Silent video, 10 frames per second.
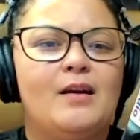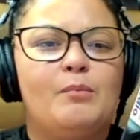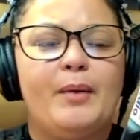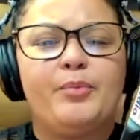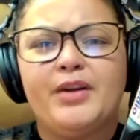
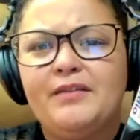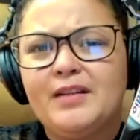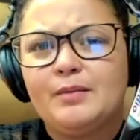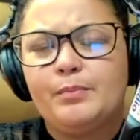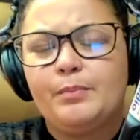my
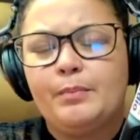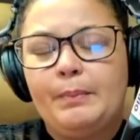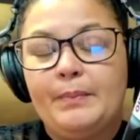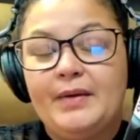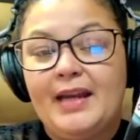previous
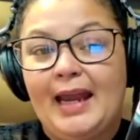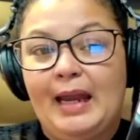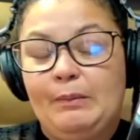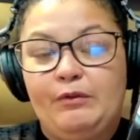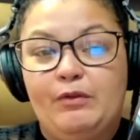
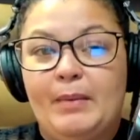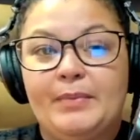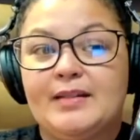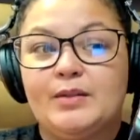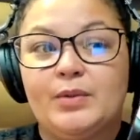name for my
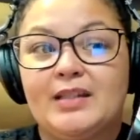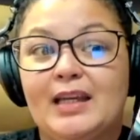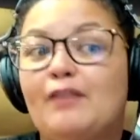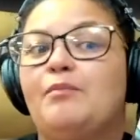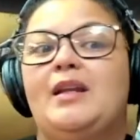business was
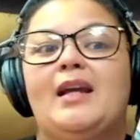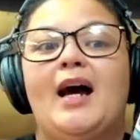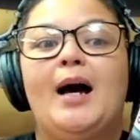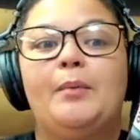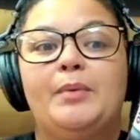Kif Media
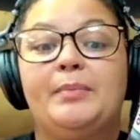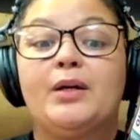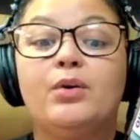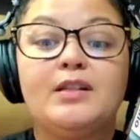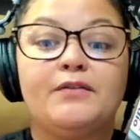Hub, but
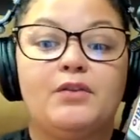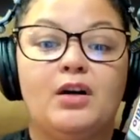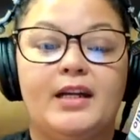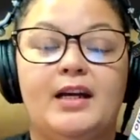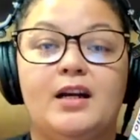because I've
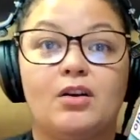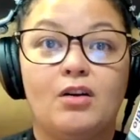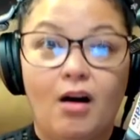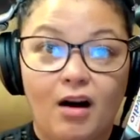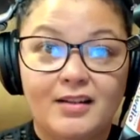got a
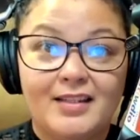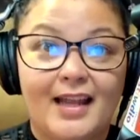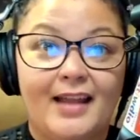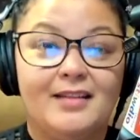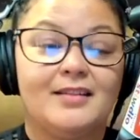
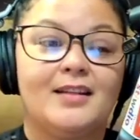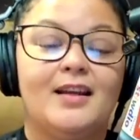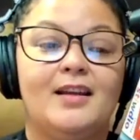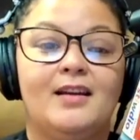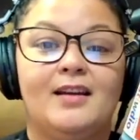content
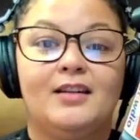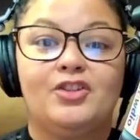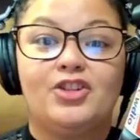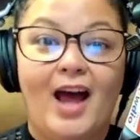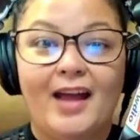
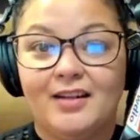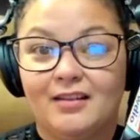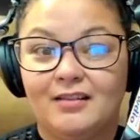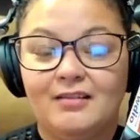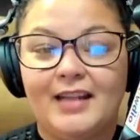
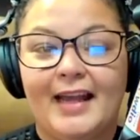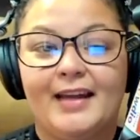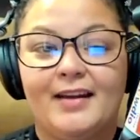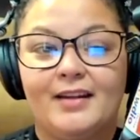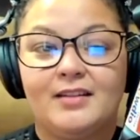channel,
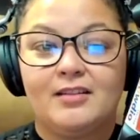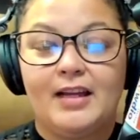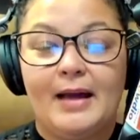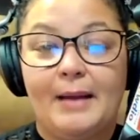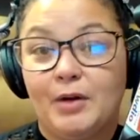
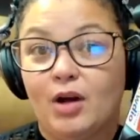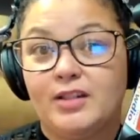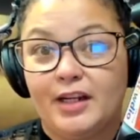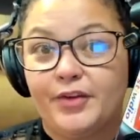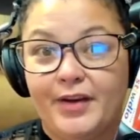I'm a
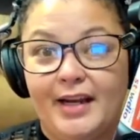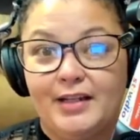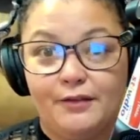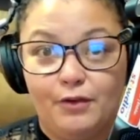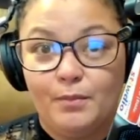content
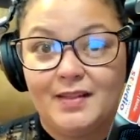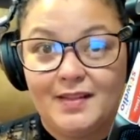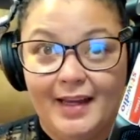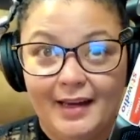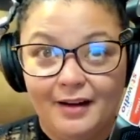creator for Miss
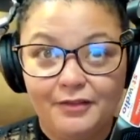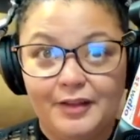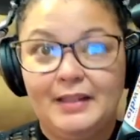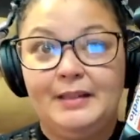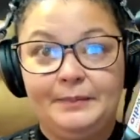Kif,
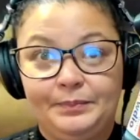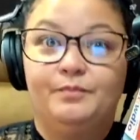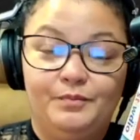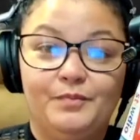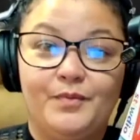
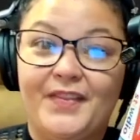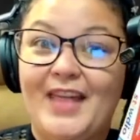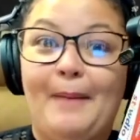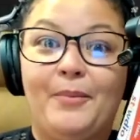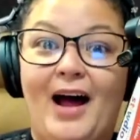
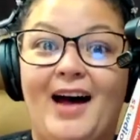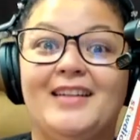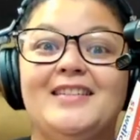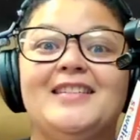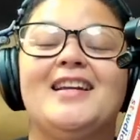that brand,